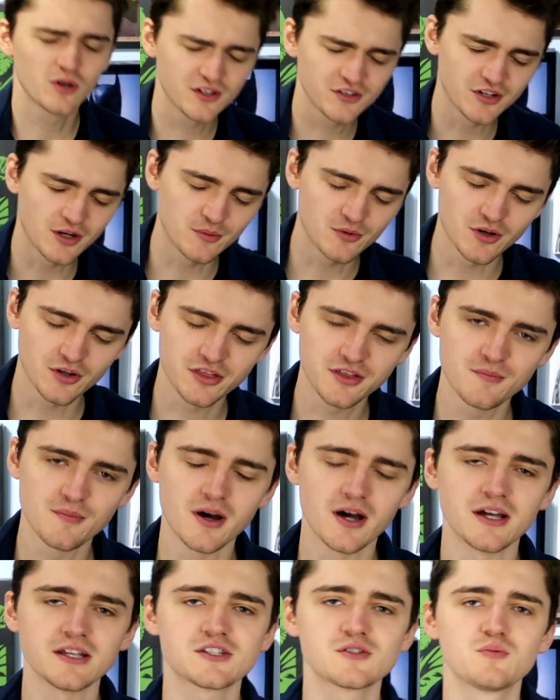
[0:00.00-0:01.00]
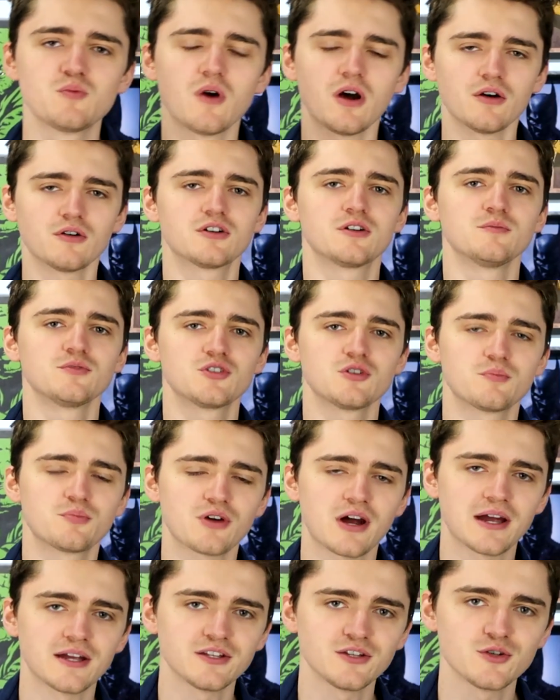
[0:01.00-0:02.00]
What is up, Gothamites? Welcome to a
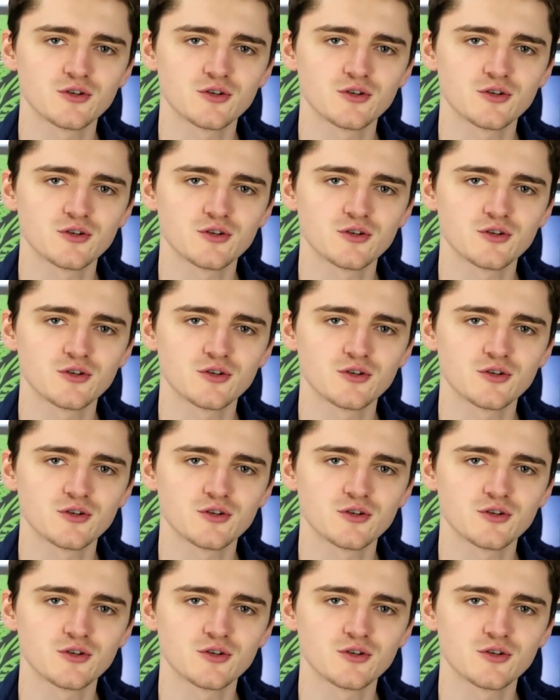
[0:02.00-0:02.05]
brand